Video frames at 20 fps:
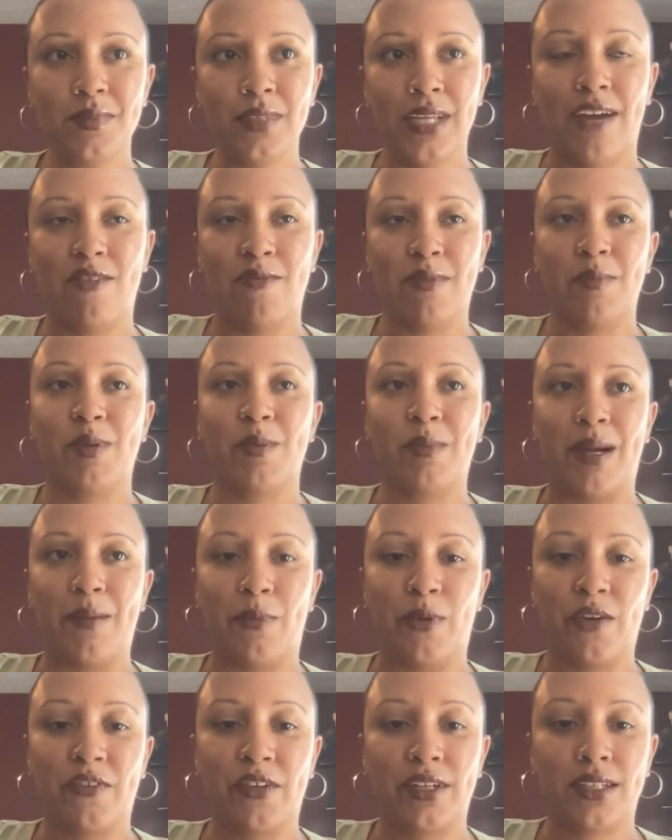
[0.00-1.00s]
I remember my
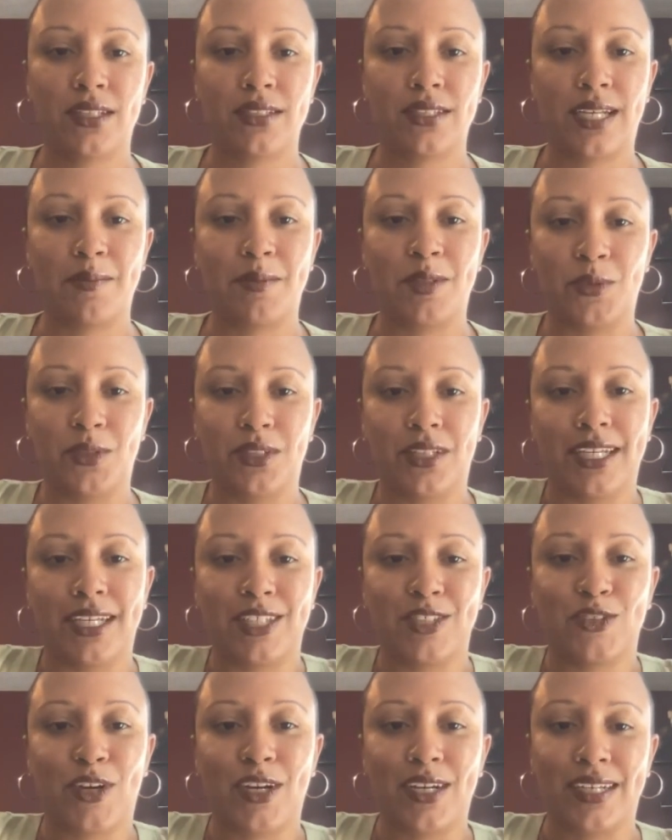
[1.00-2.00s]
boyfriend at the time, he would
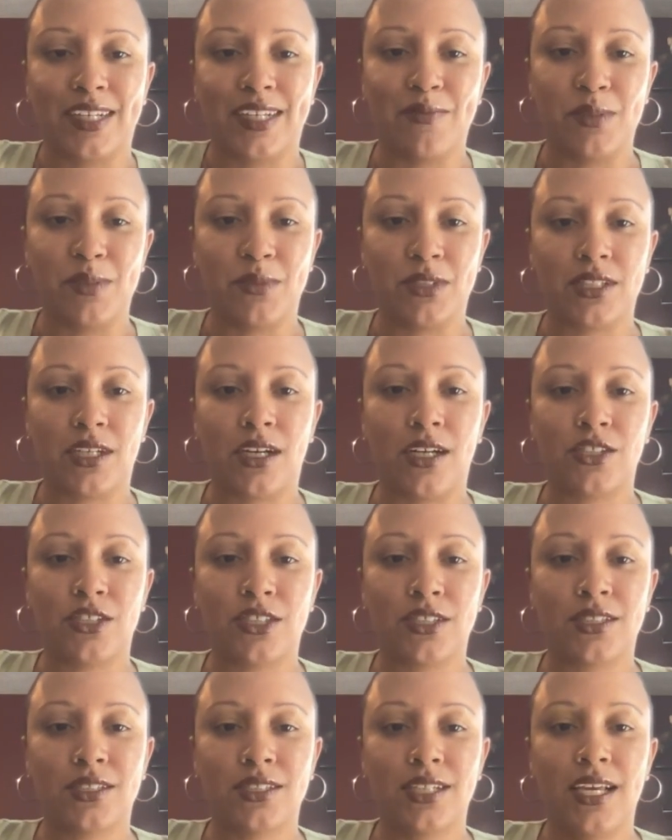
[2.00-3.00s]
like try to give me
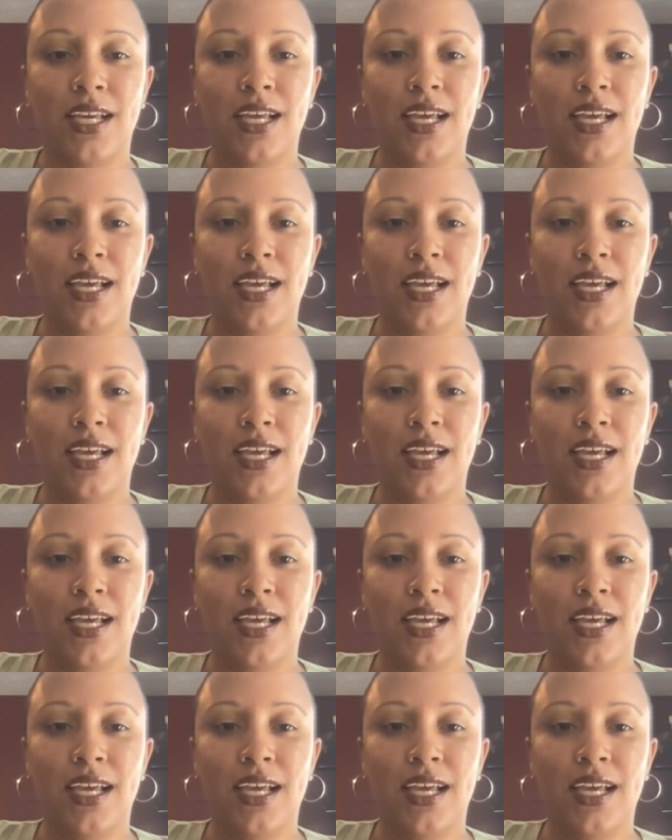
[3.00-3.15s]
massages